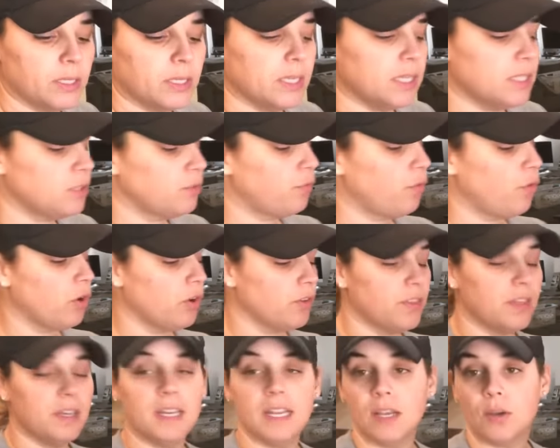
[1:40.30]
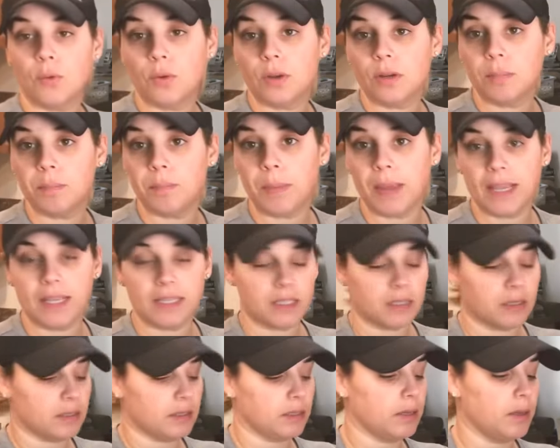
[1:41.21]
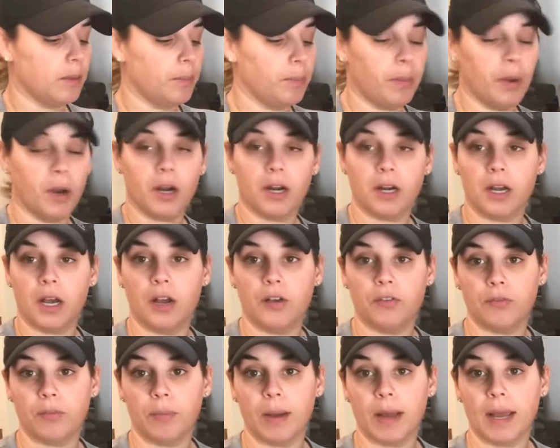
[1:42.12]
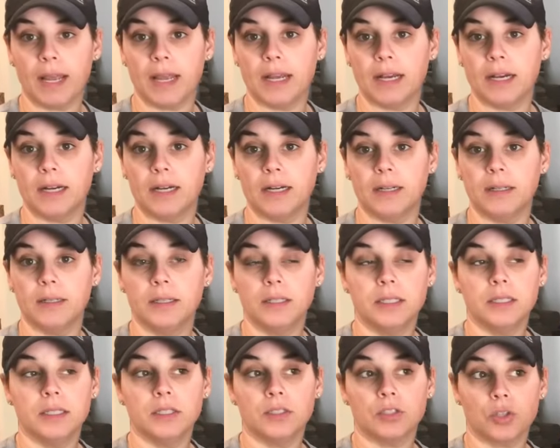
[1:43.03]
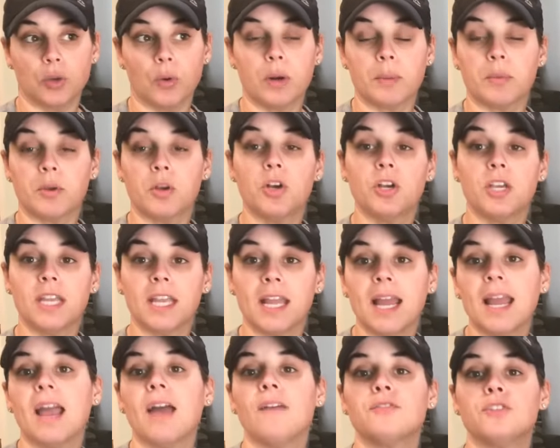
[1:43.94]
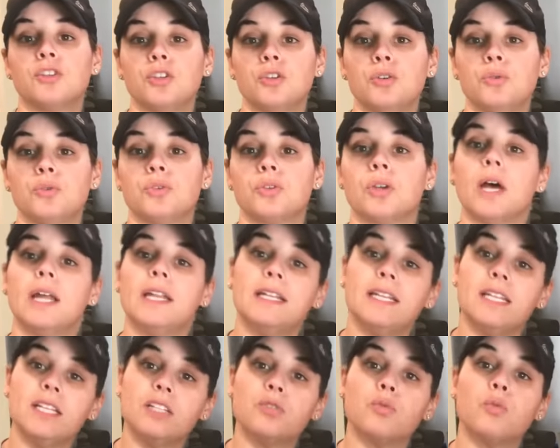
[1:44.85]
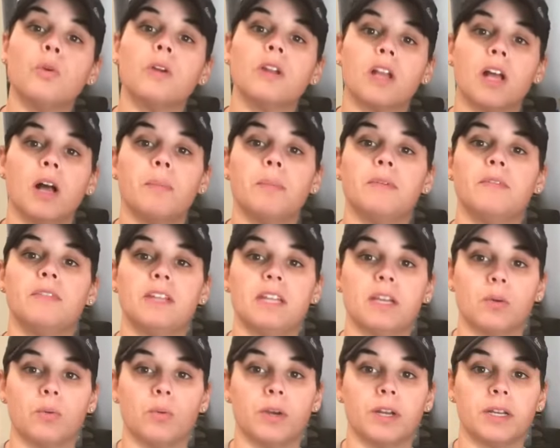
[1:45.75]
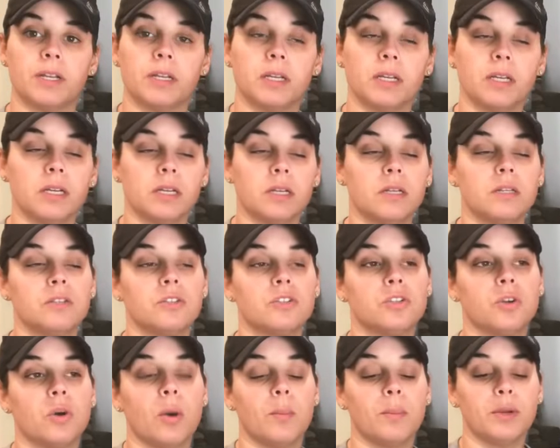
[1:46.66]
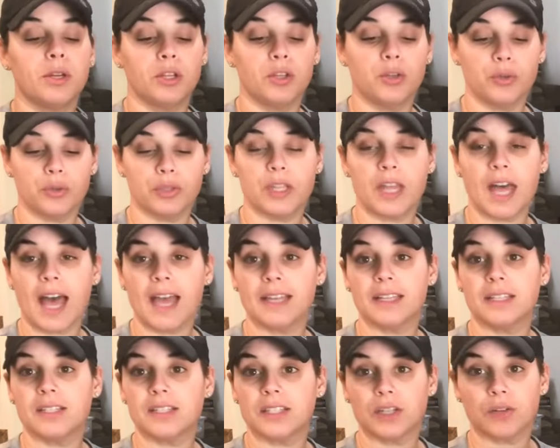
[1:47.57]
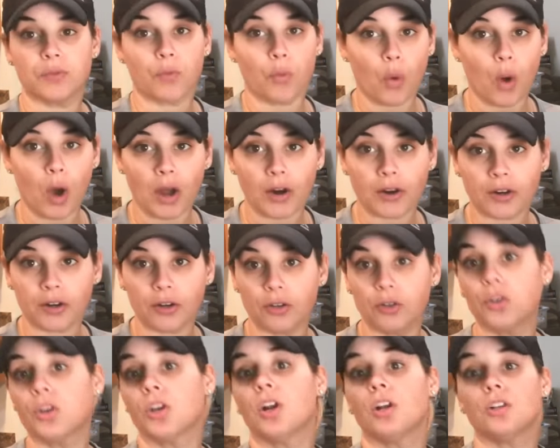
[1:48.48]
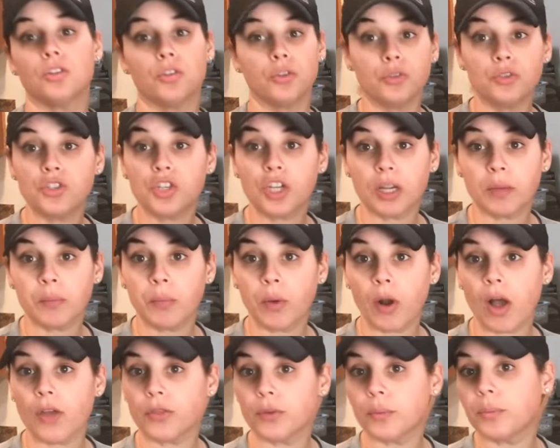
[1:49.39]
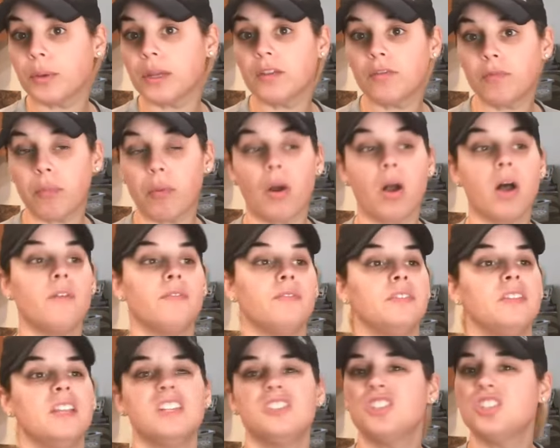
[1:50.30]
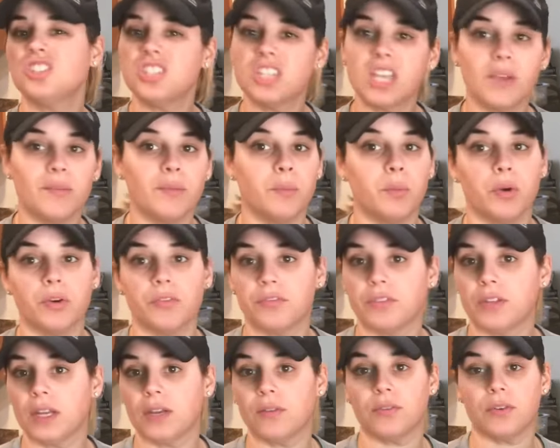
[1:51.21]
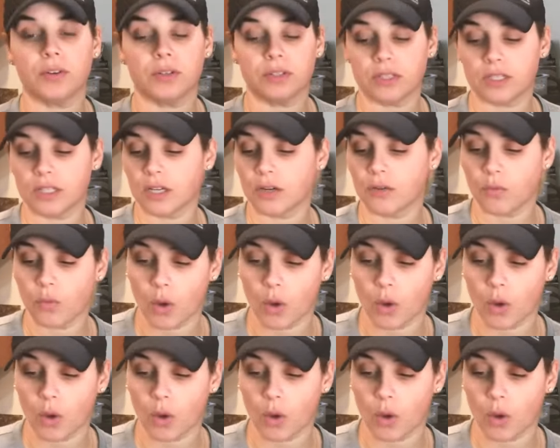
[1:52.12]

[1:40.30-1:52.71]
It's for the liquid base part of my, so when I'm cooking, I have to use at least 1 cup of liquid. So I'm gonna use that instead of water. You can also use chicken broth or beef broth. That's just to give it more flavor instead of